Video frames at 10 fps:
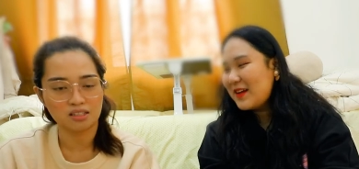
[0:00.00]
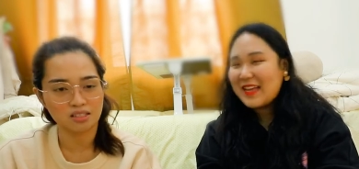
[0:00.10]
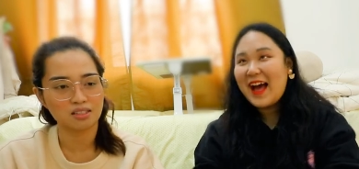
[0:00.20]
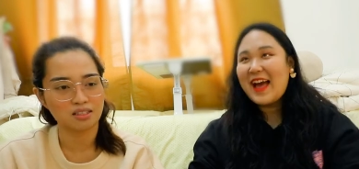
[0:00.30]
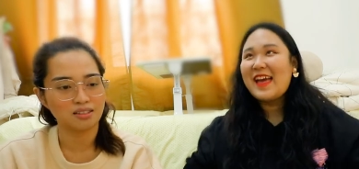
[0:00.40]
Speaker 1: yes.
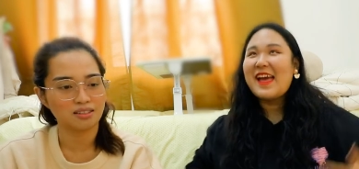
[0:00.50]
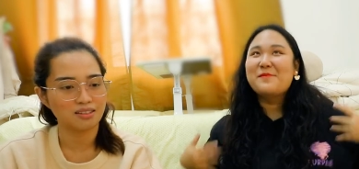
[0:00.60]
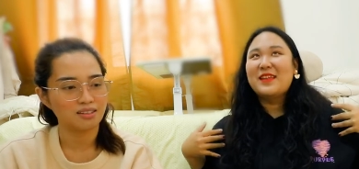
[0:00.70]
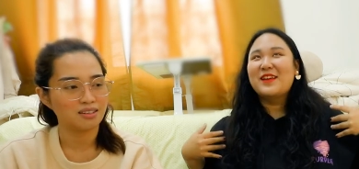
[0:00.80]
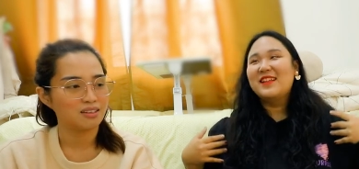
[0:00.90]
but i
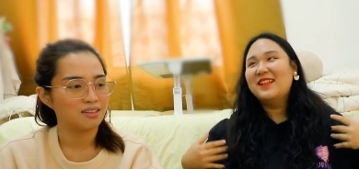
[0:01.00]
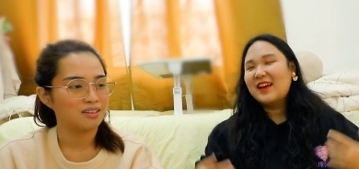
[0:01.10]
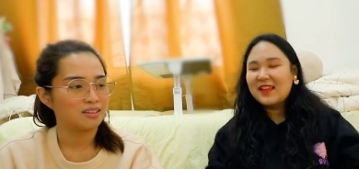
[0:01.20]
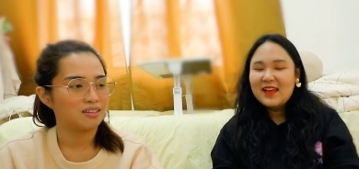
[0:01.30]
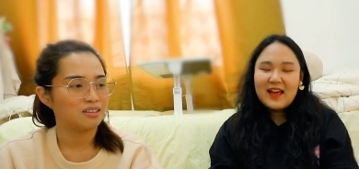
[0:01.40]
am in good
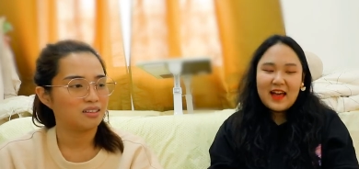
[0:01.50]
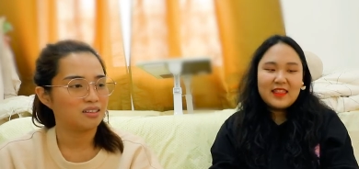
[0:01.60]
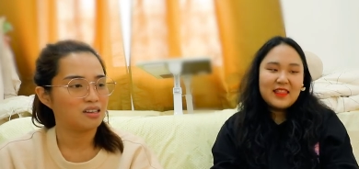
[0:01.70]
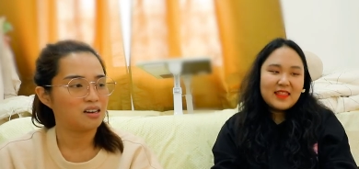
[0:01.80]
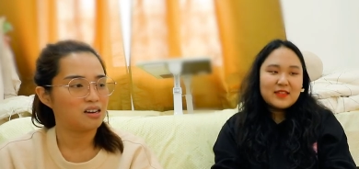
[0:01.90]
luck i
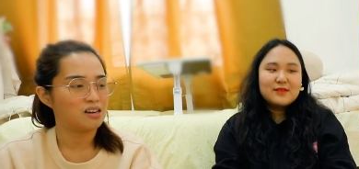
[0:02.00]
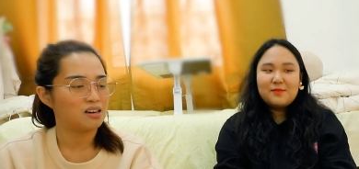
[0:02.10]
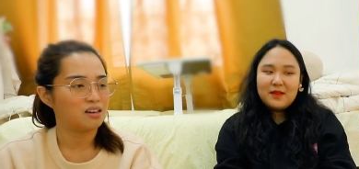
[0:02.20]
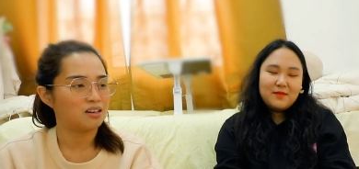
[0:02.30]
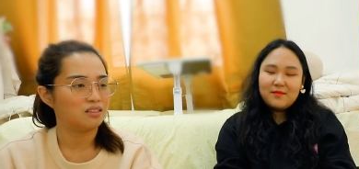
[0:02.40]
think that
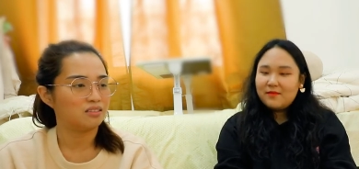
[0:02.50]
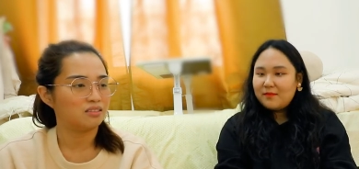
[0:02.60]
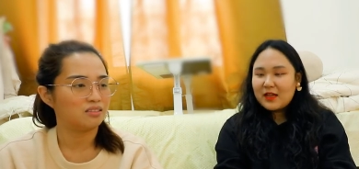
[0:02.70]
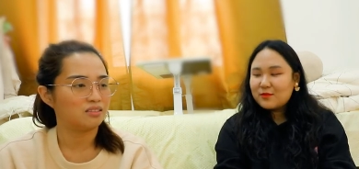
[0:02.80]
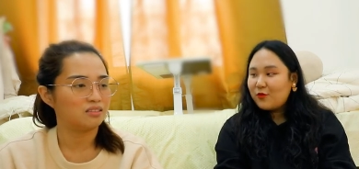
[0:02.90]
should be
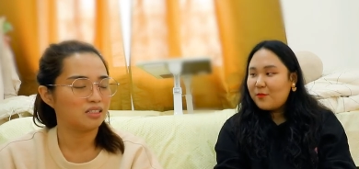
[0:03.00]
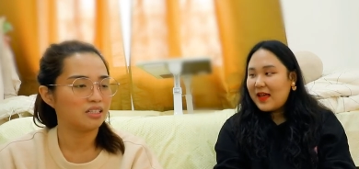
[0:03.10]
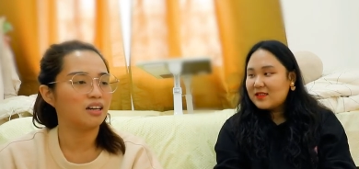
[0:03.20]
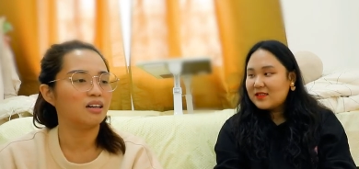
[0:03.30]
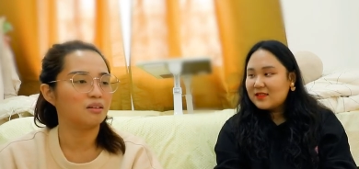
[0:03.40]
much more
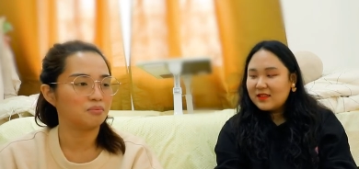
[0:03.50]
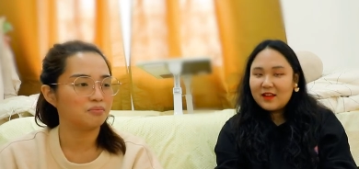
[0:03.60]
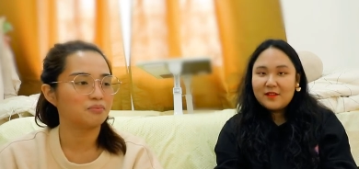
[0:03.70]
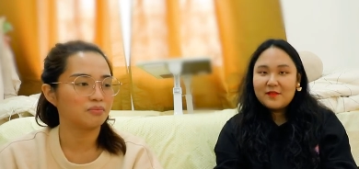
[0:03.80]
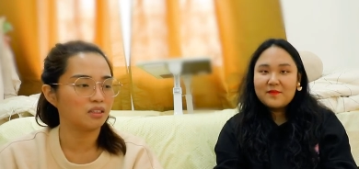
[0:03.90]
better
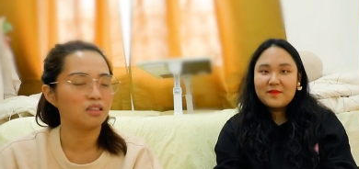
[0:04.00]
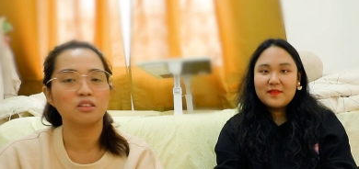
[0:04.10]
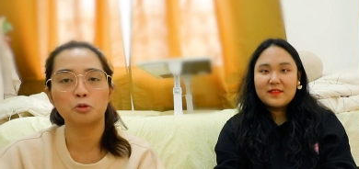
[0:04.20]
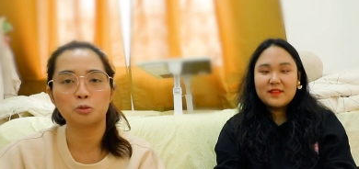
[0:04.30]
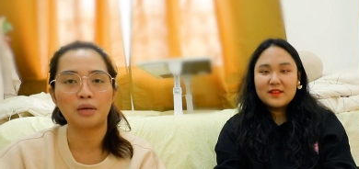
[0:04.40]
yeah, yeah.
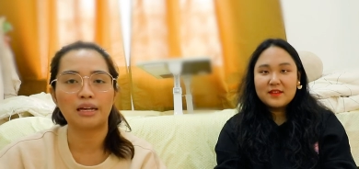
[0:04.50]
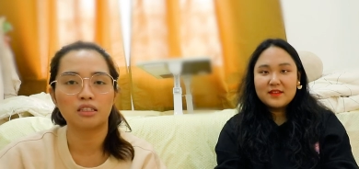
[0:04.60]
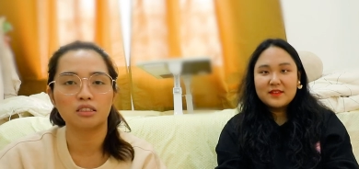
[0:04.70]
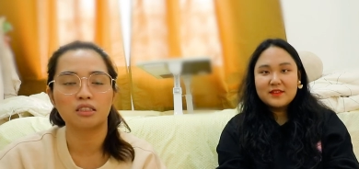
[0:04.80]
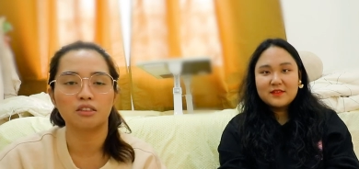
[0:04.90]
do
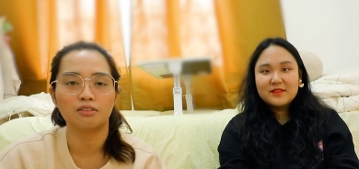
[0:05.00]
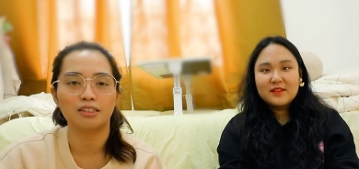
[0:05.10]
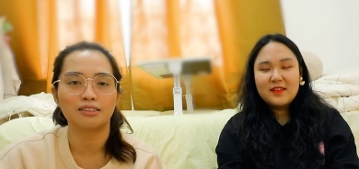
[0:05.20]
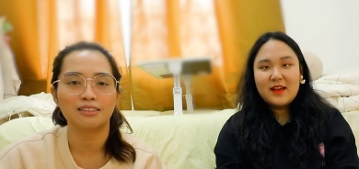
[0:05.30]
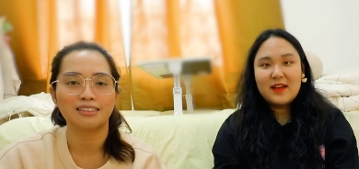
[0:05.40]
better cheaper
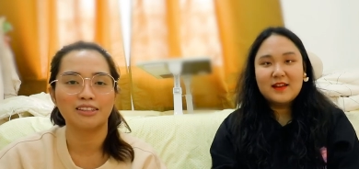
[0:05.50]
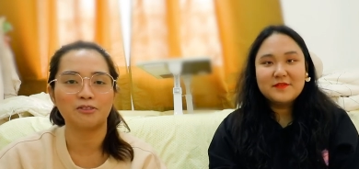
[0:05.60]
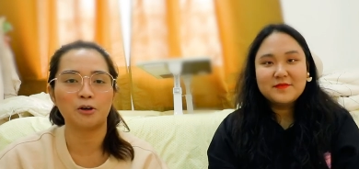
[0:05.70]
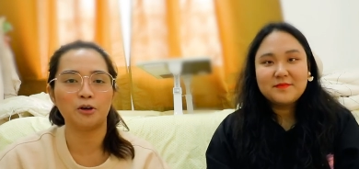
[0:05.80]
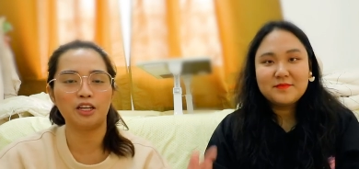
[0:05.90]
yeah
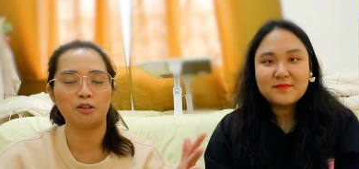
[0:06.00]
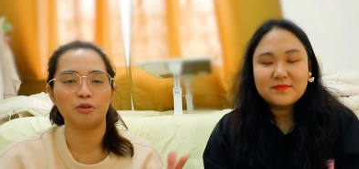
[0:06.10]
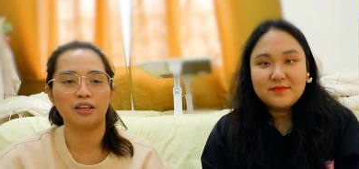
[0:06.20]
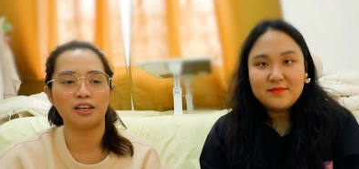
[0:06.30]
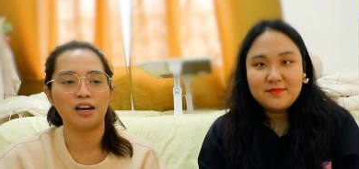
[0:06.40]
Speaker 2: well
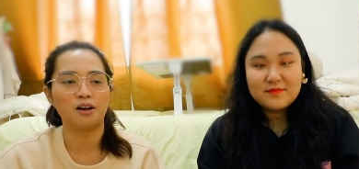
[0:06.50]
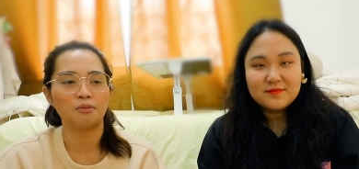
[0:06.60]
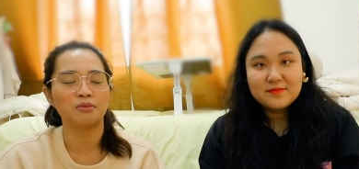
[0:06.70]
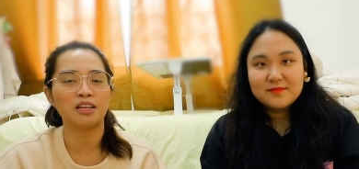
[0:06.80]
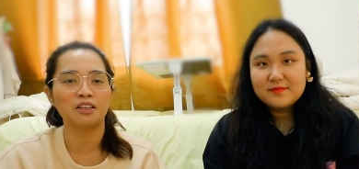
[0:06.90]
anyway
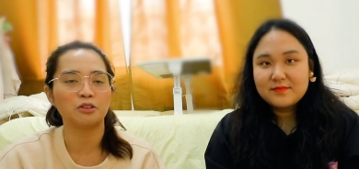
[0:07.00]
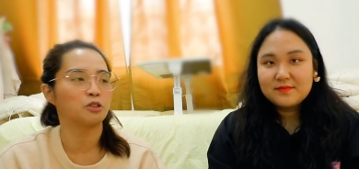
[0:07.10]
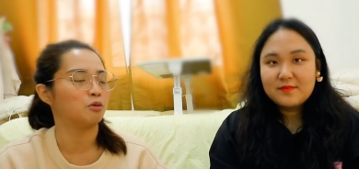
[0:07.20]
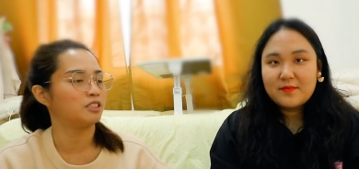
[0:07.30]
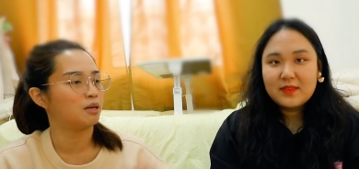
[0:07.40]
um thank you
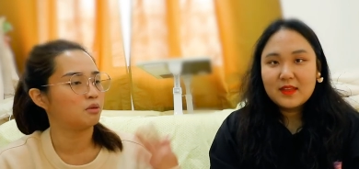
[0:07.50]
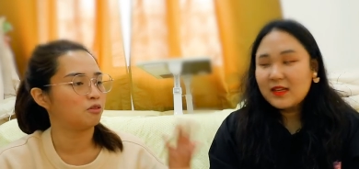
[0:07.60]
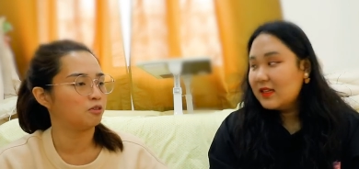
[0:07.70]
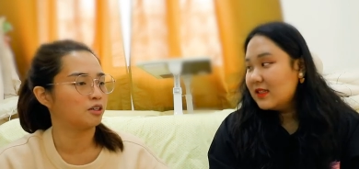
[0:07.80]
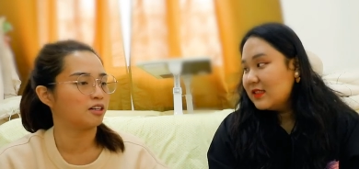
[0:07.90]
so much emma
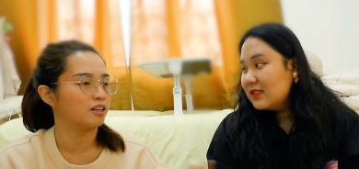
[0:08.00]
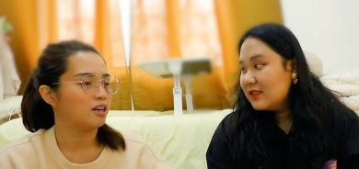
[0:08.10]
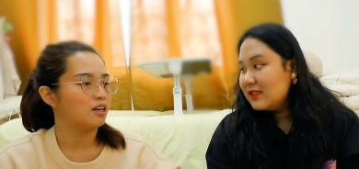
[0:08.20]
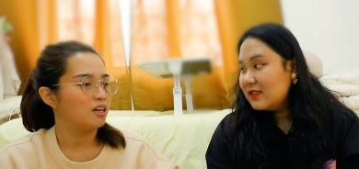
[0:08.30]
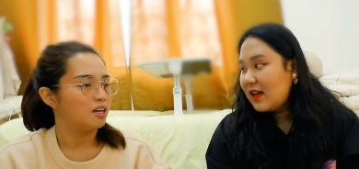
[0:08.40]
for
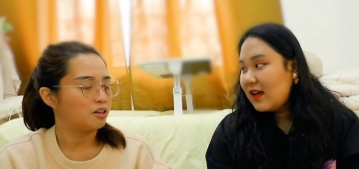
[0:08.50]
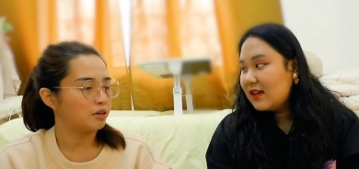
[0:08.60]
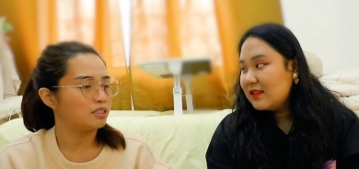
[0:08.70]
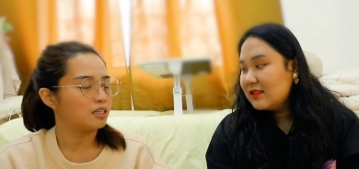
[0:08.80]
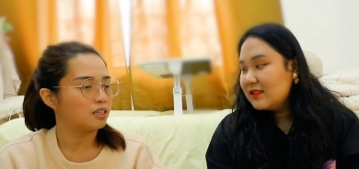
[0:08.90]
yeah.
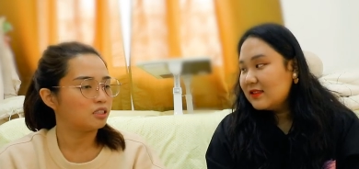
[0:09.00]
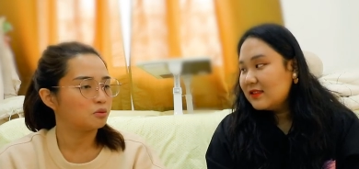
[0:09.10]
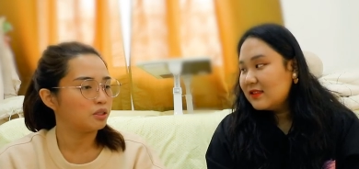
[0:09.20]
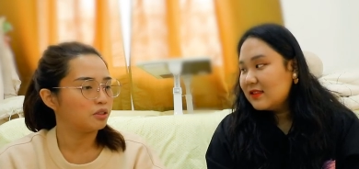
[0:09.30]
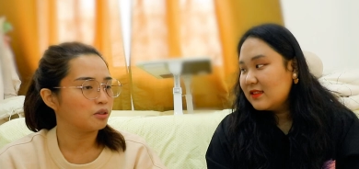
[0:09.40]
raising us
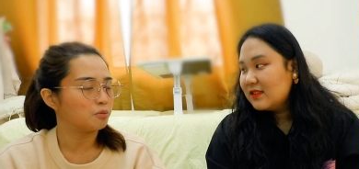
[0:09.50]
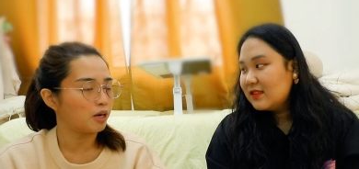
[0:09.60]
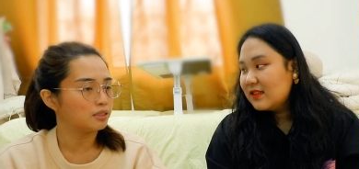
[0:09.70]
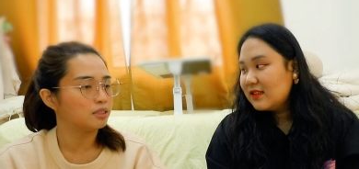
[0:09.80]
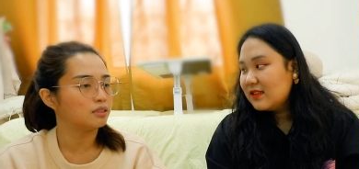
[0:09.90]
with your
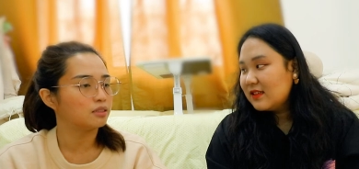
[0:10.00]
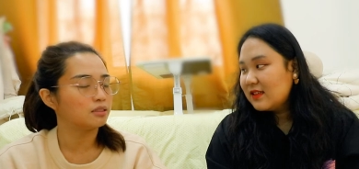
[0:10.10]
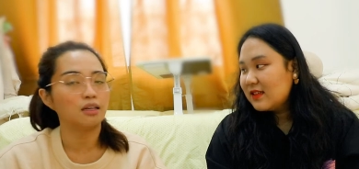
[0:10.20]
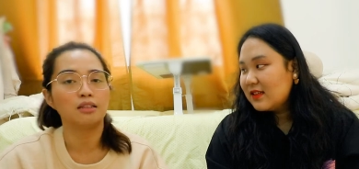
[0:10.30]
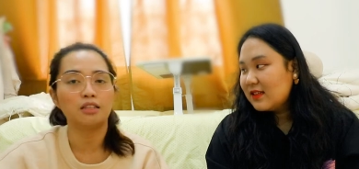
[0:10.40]

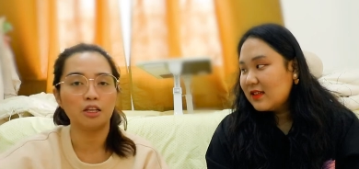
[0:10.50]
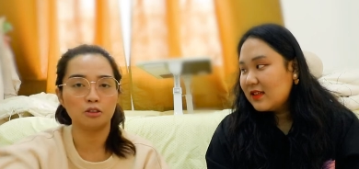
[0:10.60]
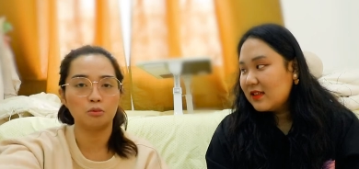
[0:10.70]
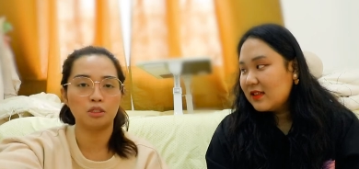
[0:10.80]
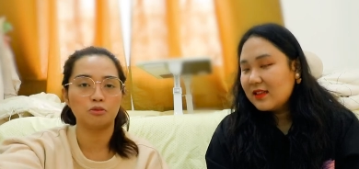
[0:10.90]
presence. And thank
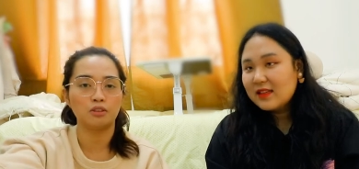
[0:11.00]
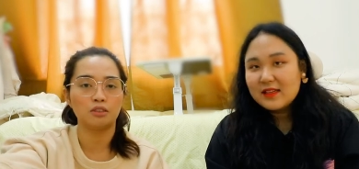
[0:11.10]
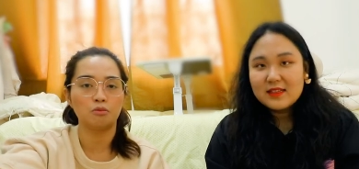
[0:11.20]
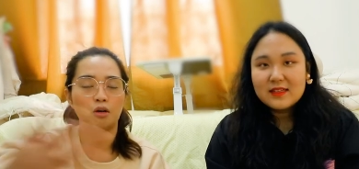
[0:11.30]
you so much for